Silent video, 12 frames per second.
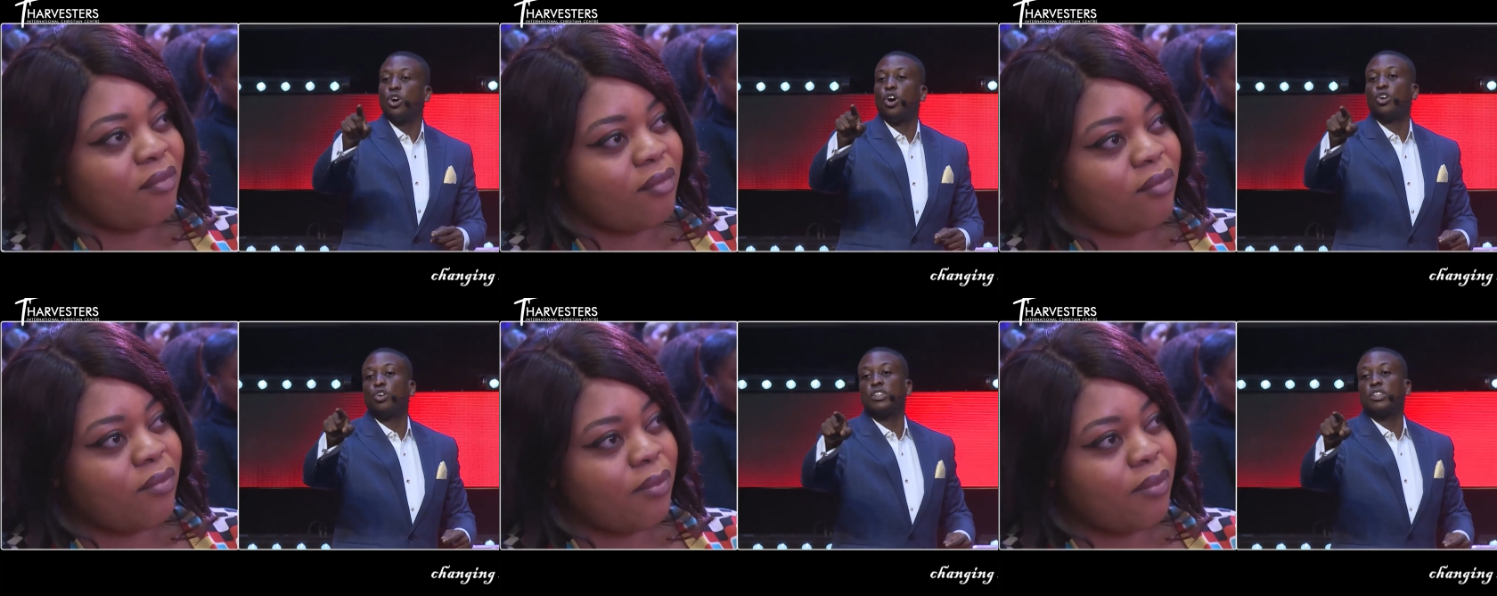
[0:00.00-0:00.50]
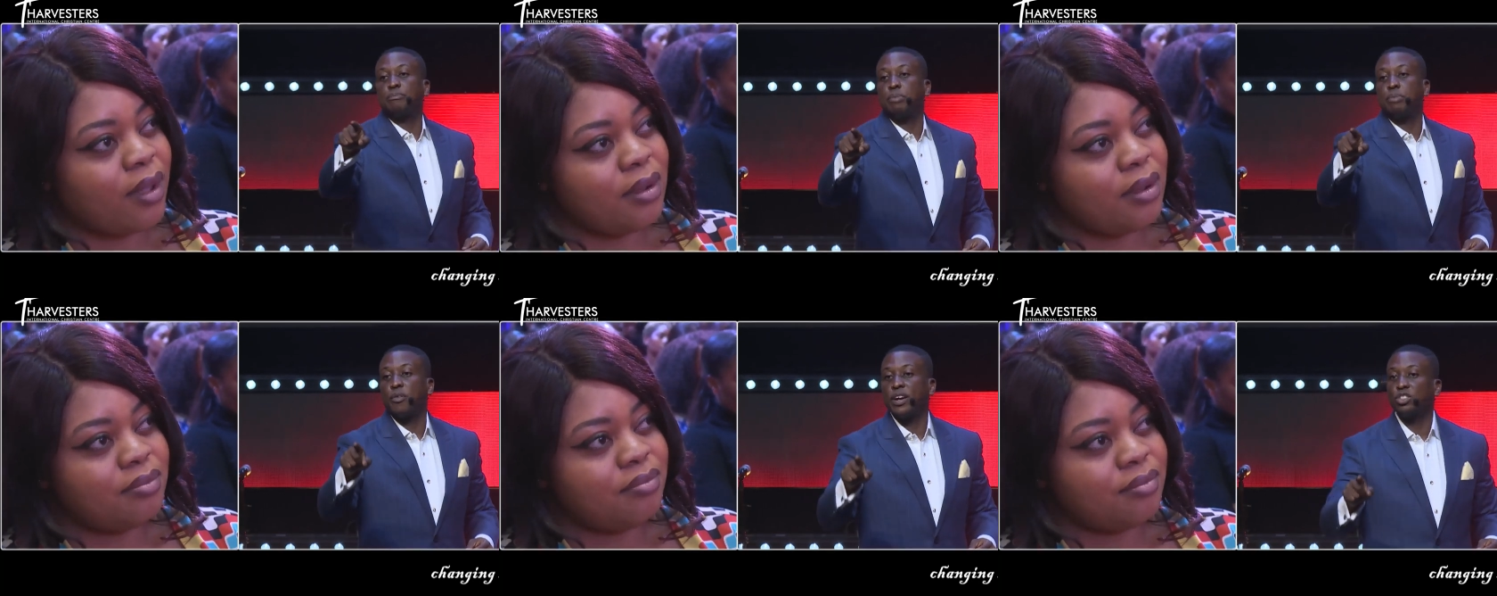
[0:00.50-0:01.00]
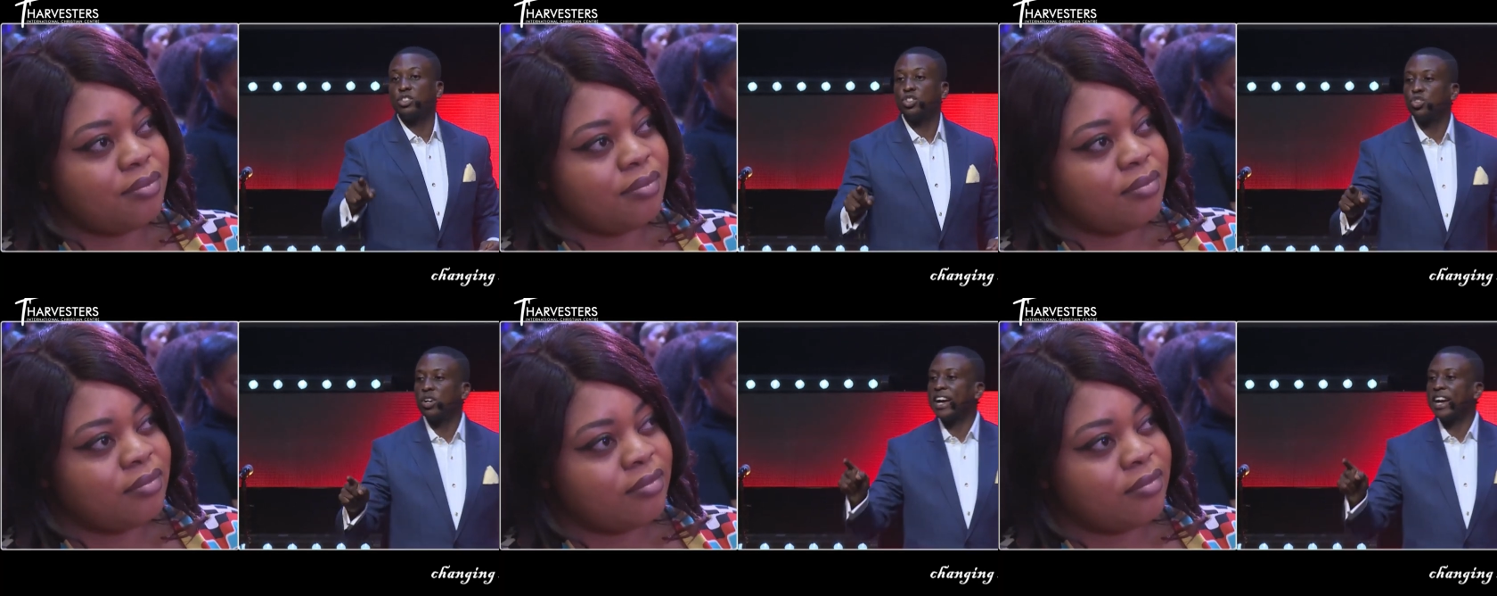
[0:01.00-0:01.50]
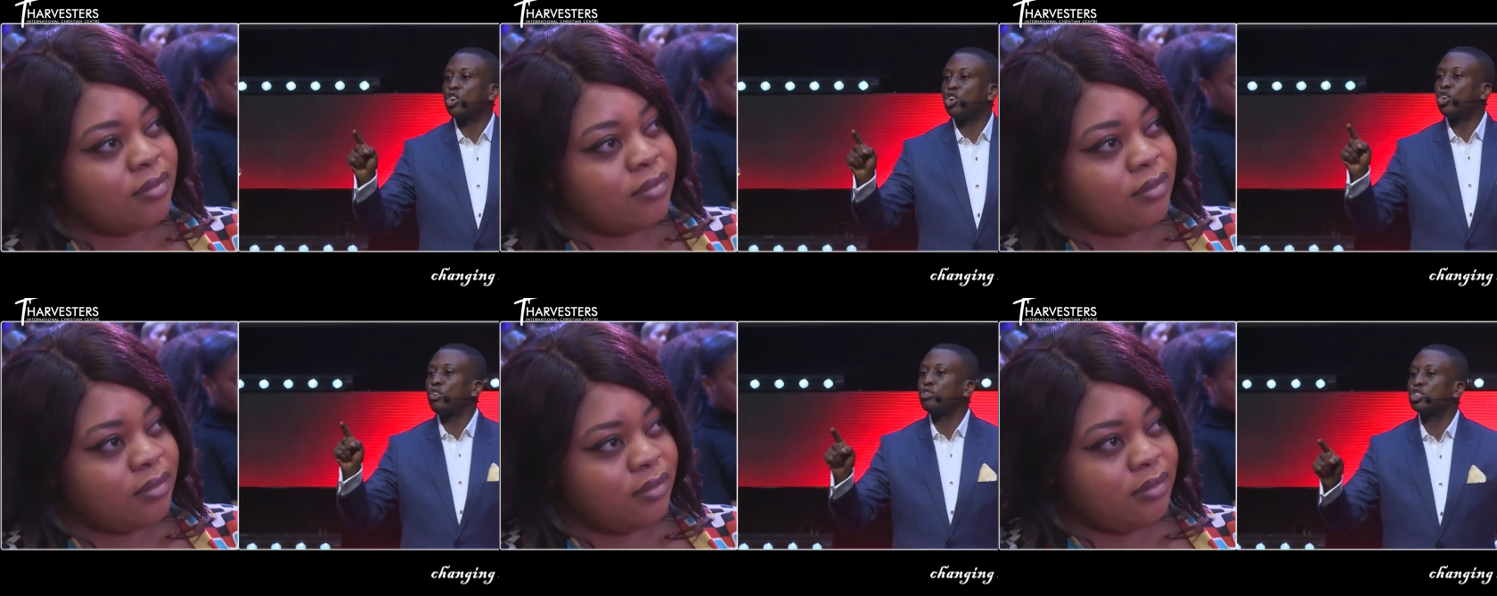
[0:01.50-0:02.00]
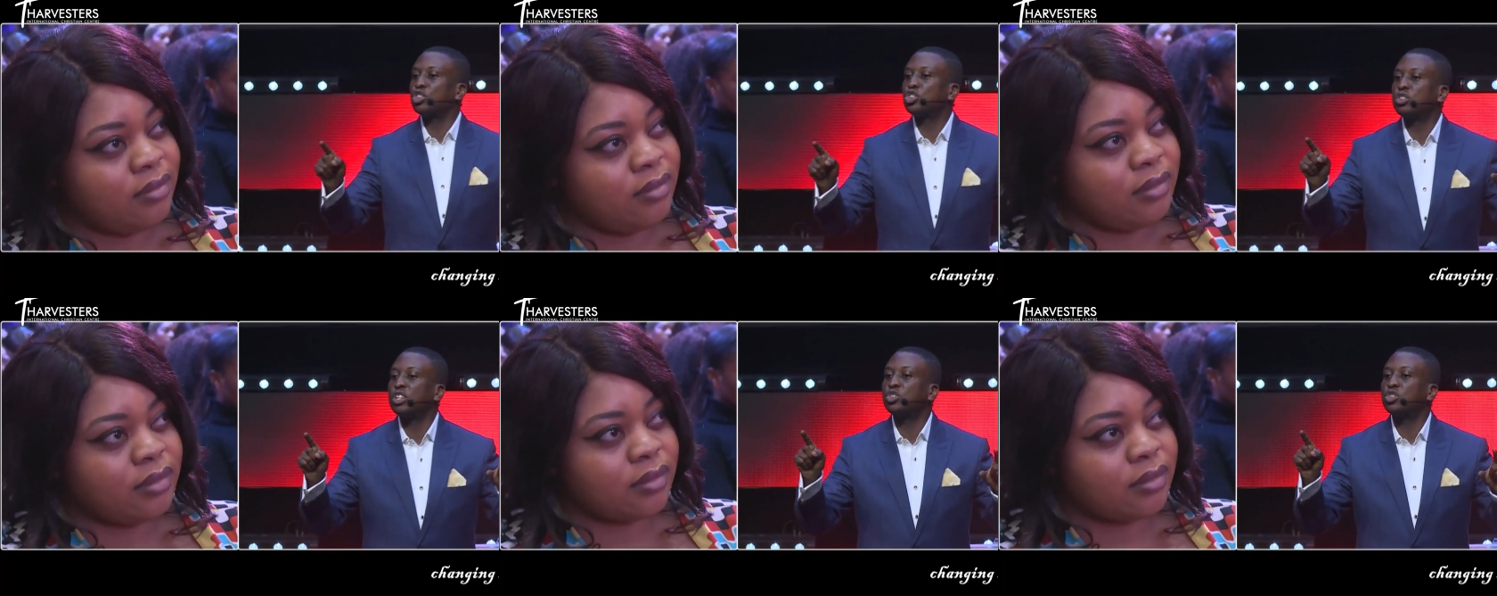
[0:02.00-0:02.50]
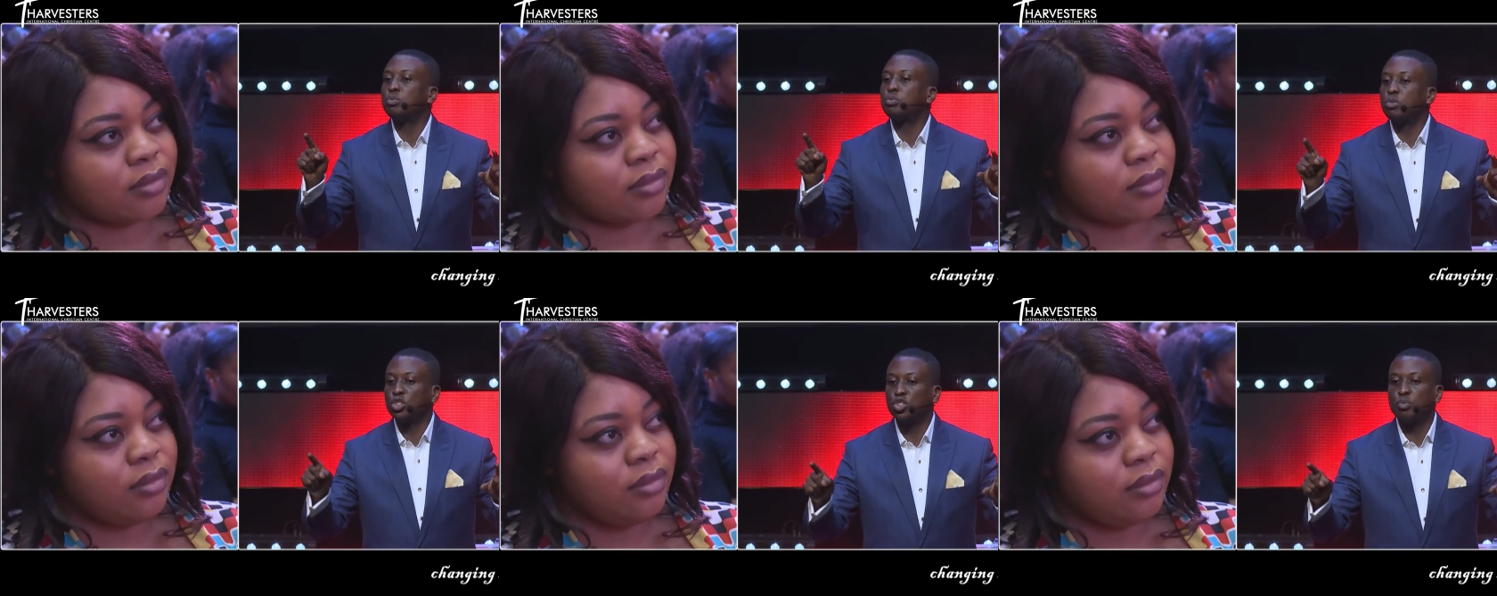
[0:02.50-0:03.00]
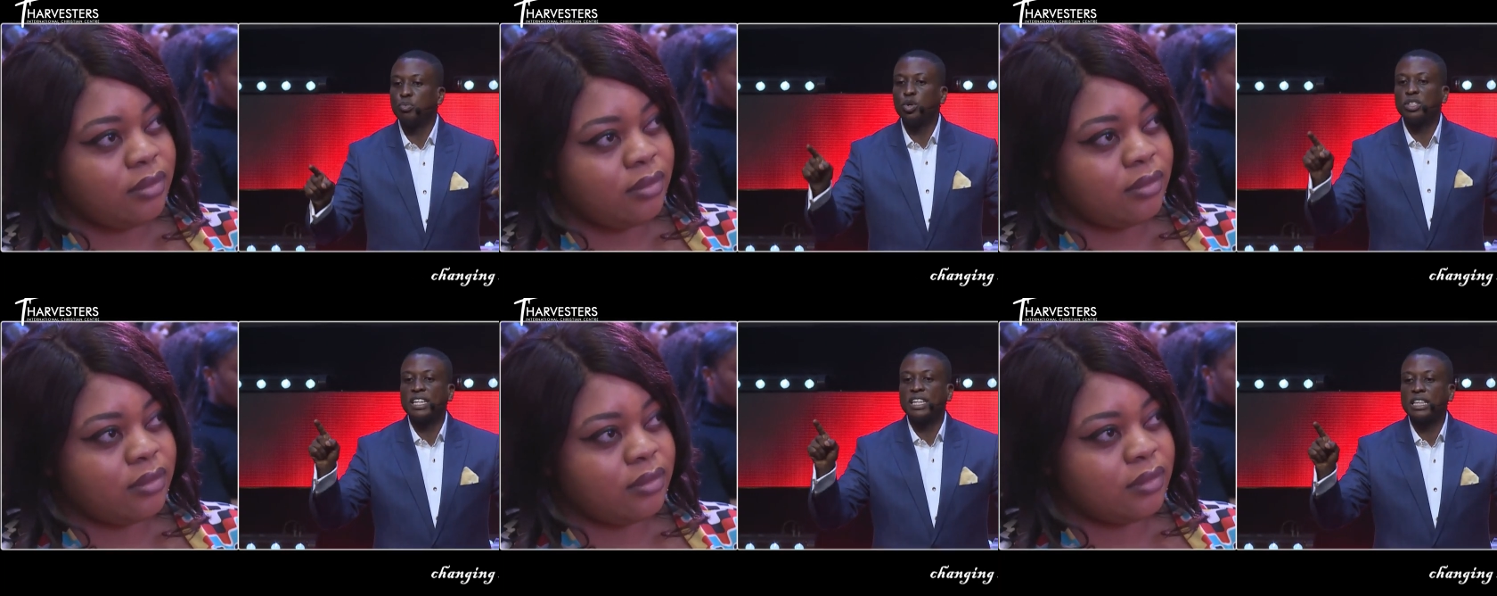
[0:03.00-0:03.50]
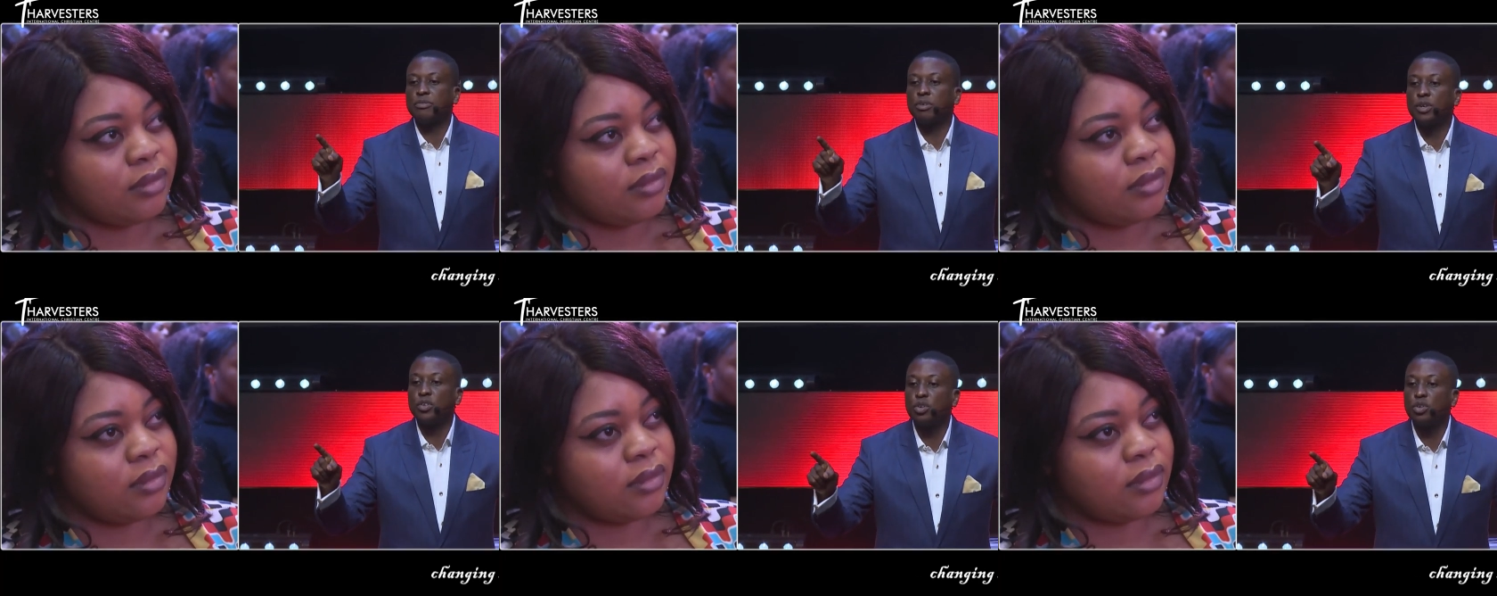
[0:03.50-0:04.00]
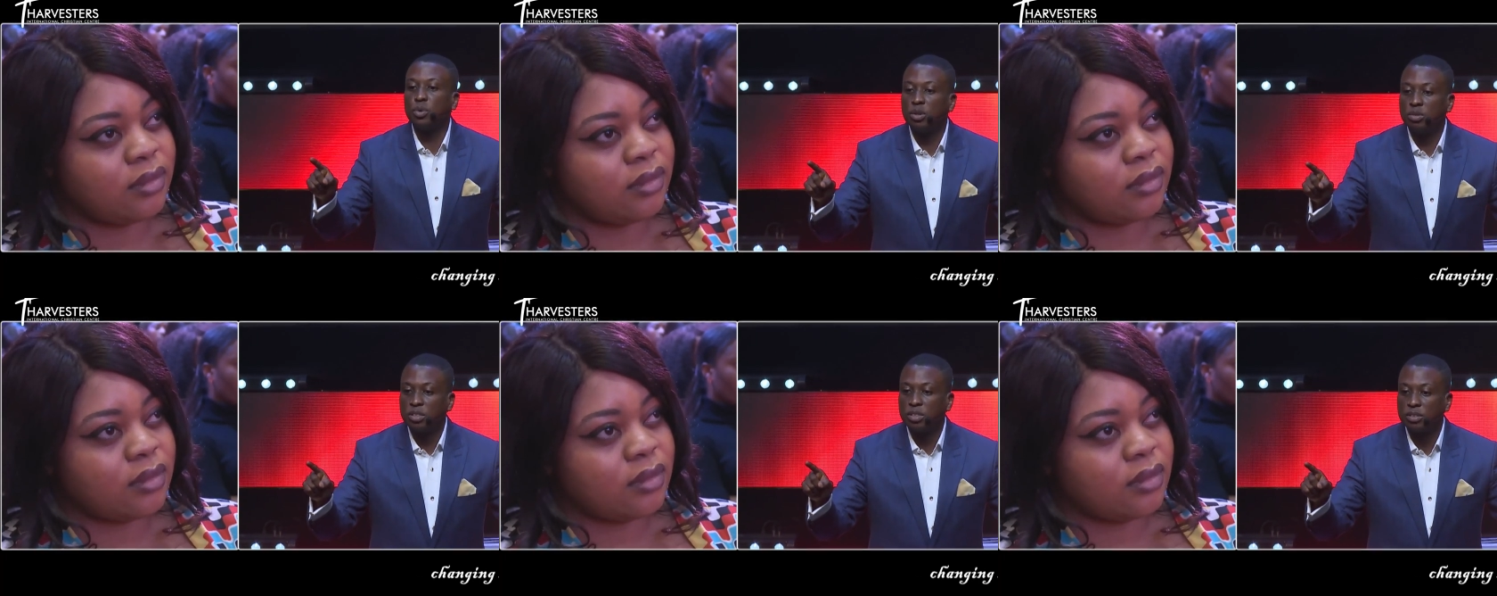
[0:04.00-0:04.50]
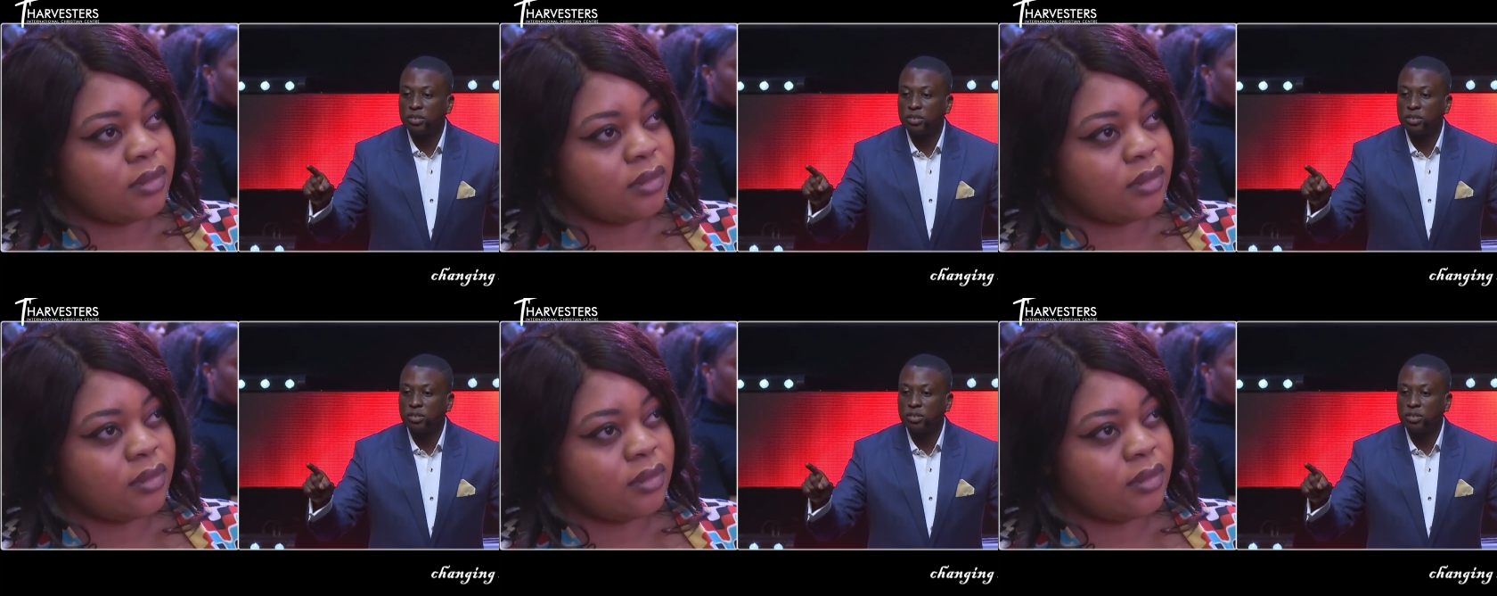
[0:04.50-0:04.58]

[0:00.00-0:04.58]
Speaker 1: All of us that parents, you can love your children so much, you protect them from the real world.